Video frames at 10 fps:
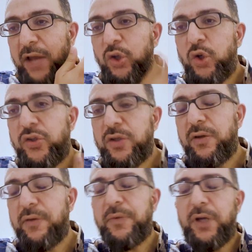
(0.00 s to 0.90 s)
a good
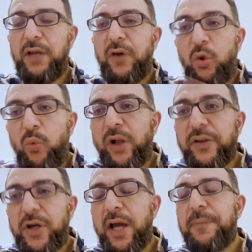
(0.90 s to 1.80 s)
kind of a
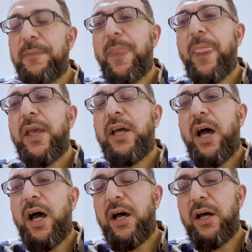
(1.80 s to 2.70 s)
well time,
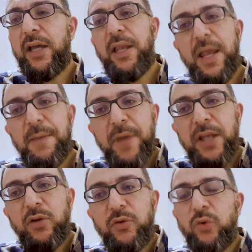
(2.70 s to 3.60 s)
and
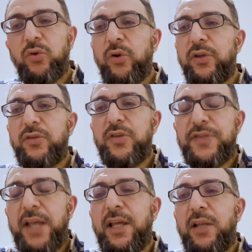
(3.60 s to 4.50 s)
many, not to
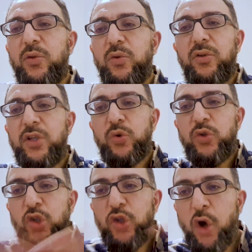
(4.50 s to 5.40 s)
say that this
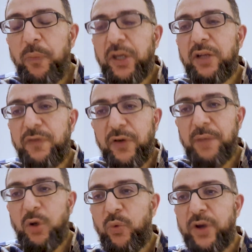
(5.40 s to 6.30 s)
was utopian for
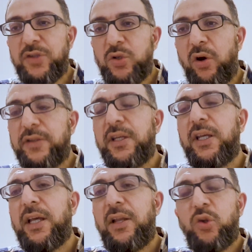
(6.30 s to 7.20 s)
them. It was not,
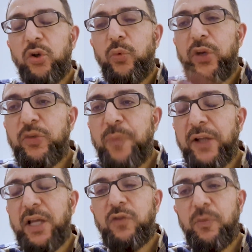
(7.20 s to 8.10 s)
nor do we
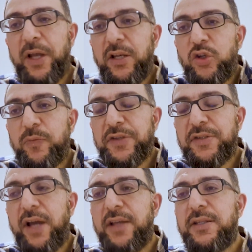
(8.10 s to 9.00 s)
expect that from any human
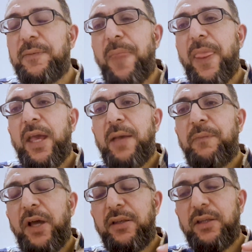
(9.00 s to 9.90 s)
society.
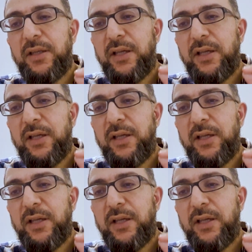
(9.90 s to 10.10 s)
But